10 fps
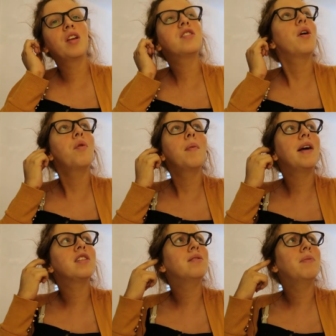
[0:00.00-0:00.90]
so I want my
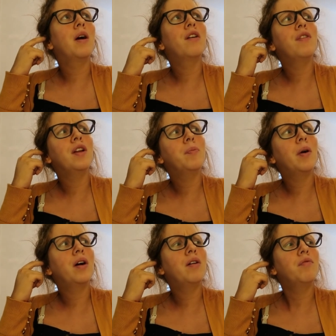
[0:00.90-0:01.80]
house to be perfect
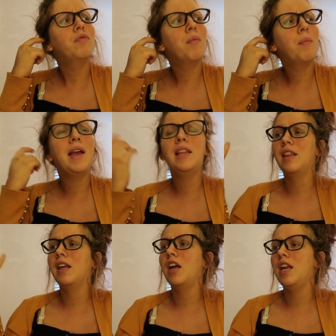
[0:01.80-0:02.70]
but the main
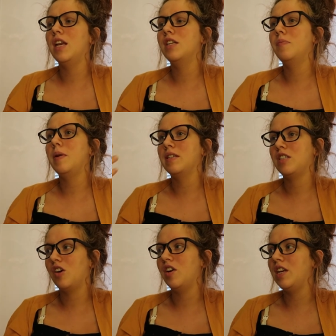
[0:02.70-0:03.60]
thing I need it to be is
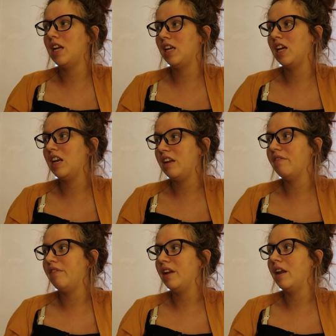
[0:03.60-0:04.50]
tidy and
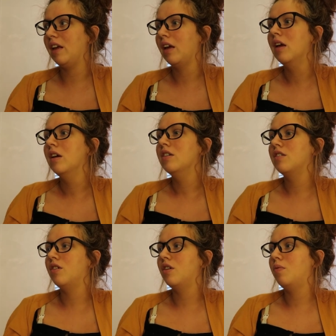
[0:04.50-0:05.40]
clean feeling
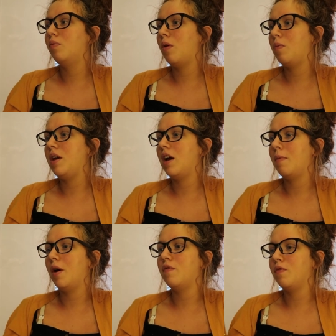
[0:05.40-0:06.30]
so that when we
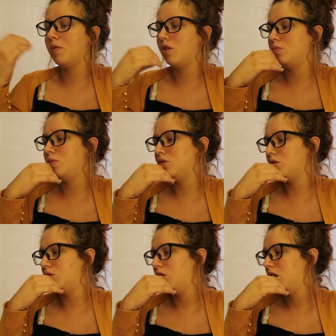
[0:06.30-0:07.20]
come home from the
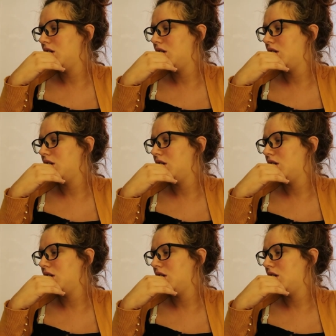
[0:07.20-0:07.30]
hospital